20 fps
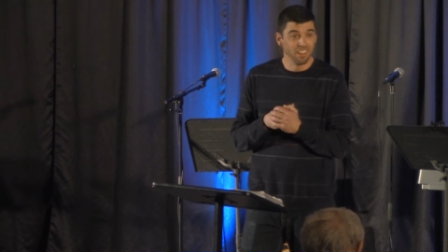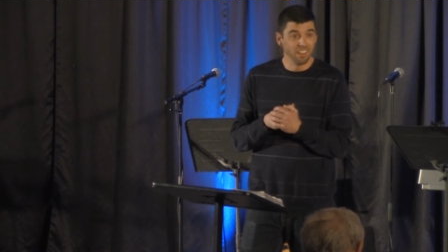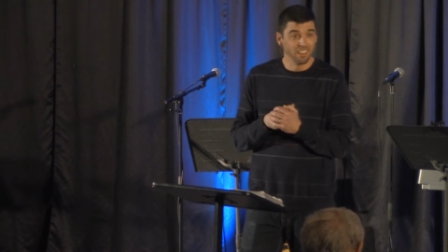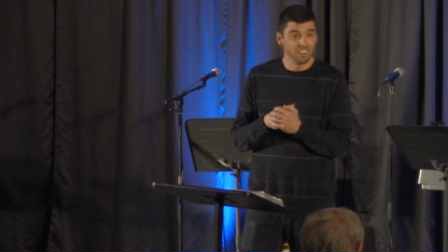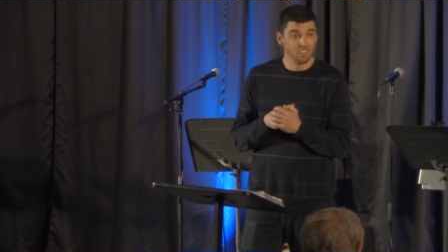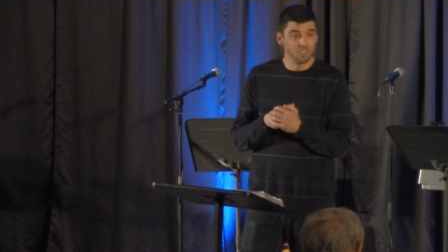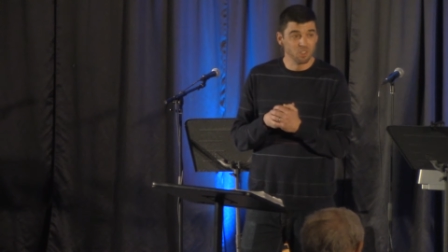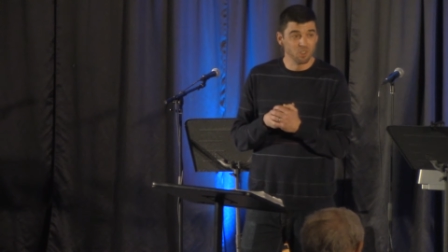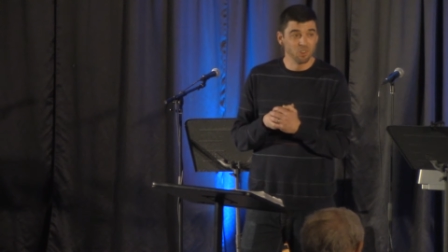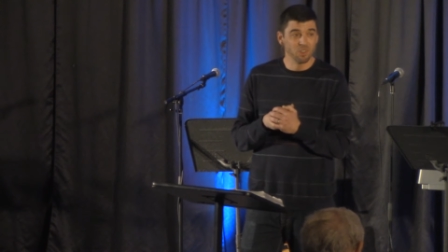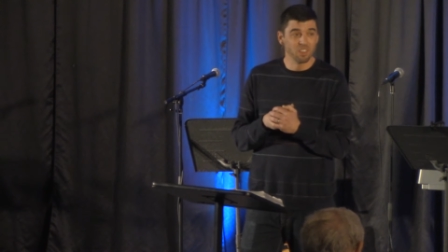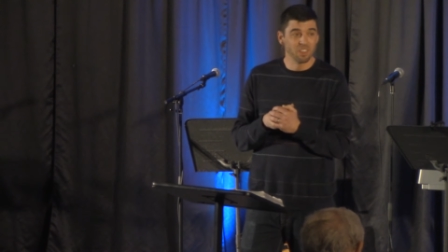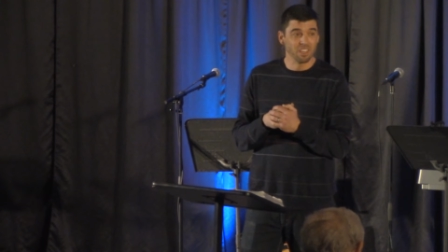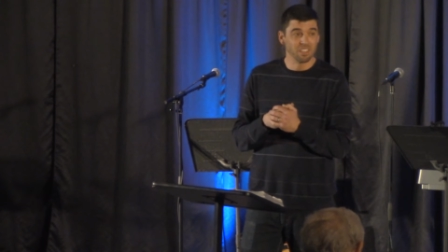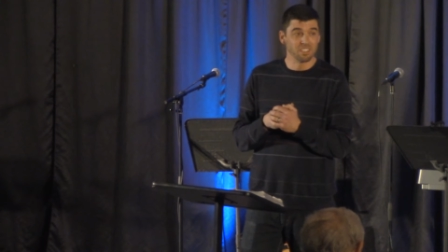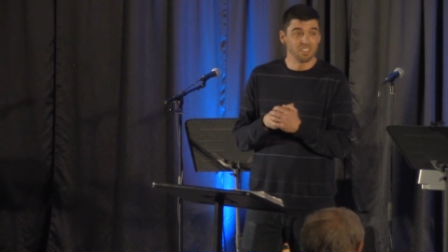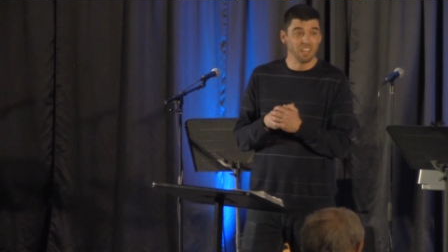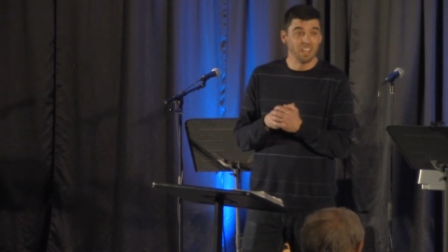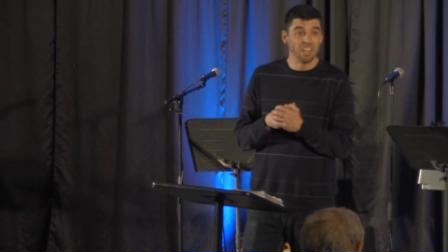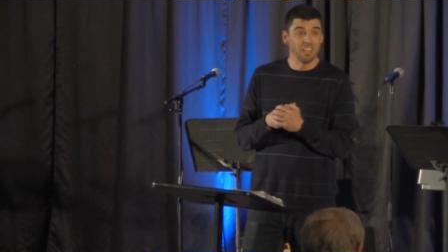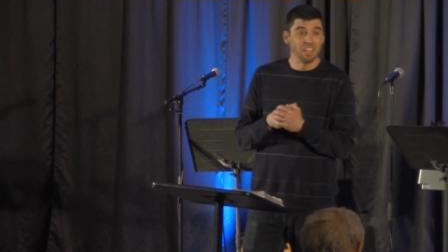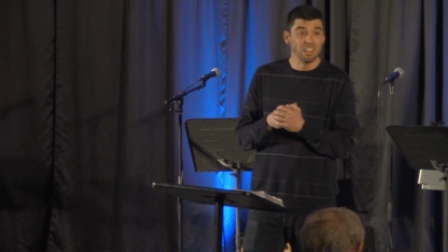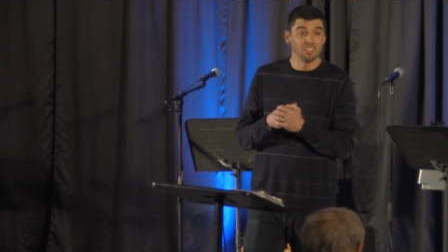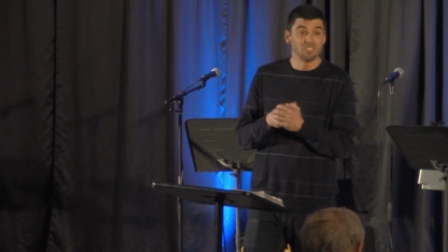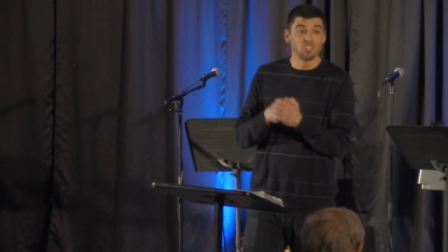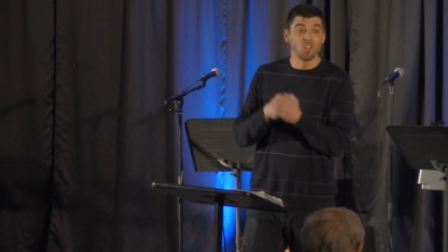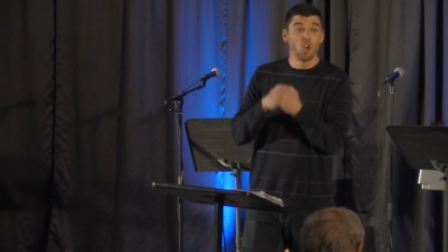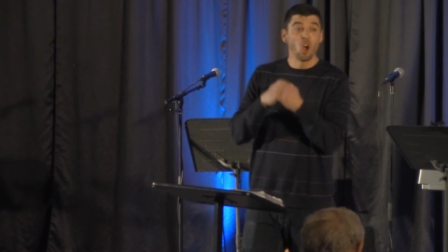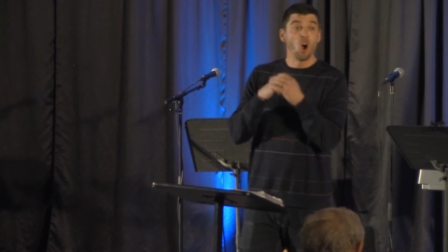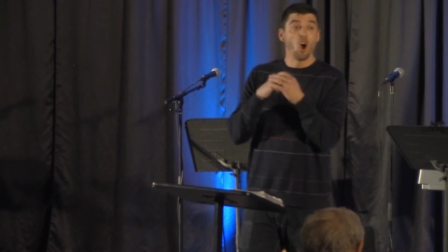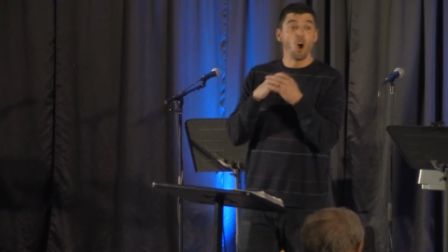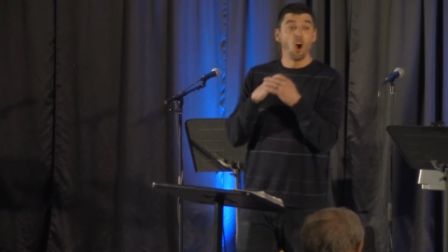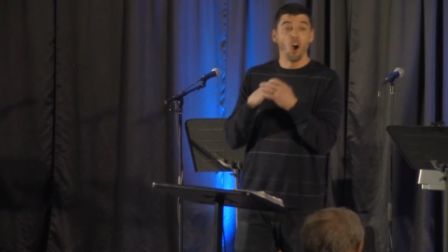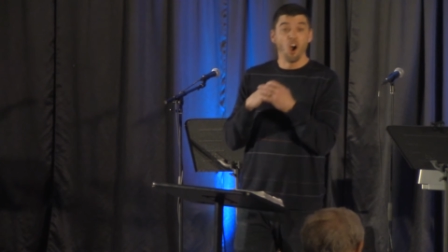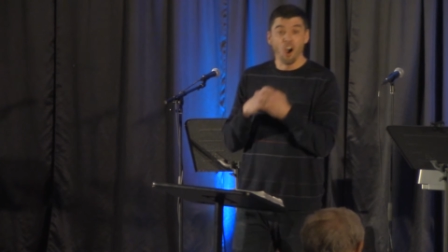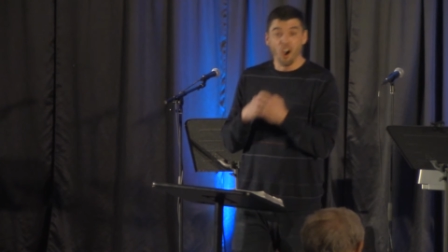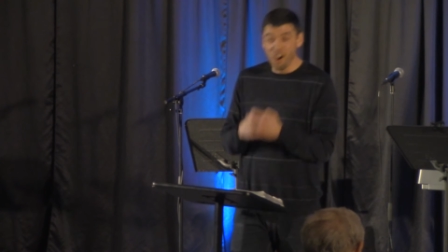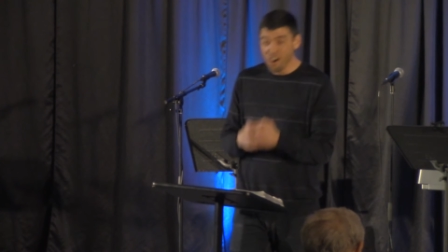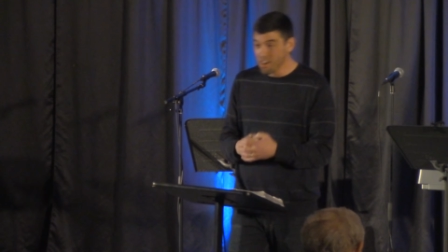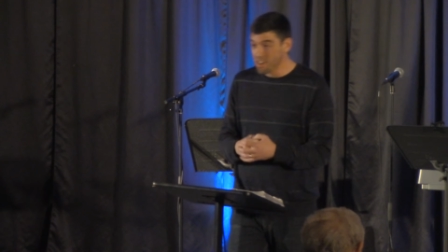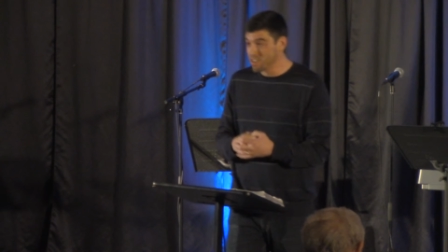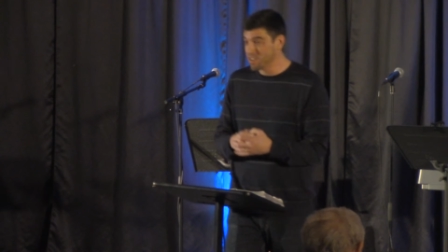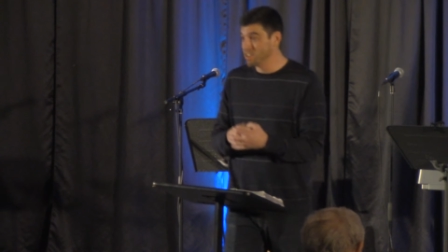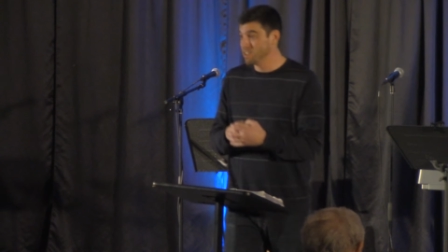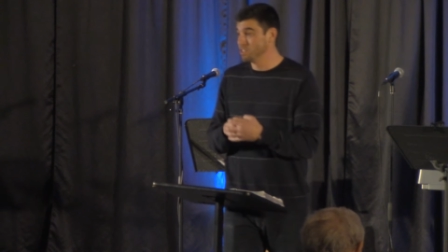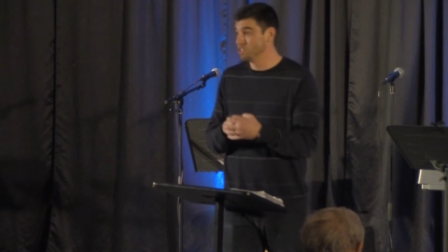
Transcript: The truth is, it is hard